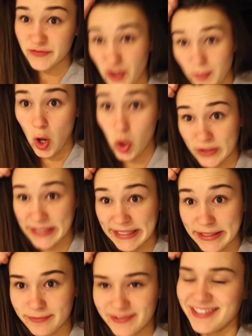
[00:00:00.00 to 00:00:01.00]
from holding
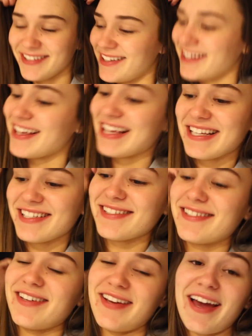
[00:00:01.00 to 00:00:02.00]
it.
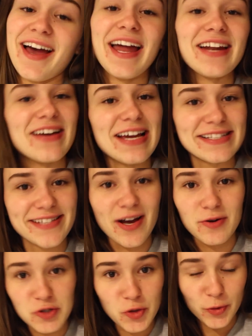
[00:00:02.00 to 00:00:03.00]
So yeah, anyways,
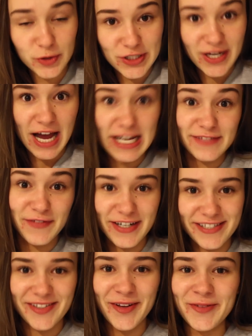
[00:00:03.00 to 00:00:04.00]
I will talk to you guys
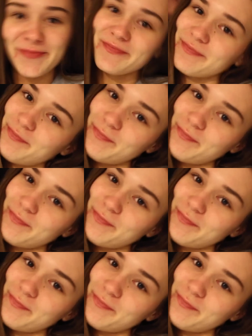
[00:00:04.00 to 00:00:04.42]
very soon.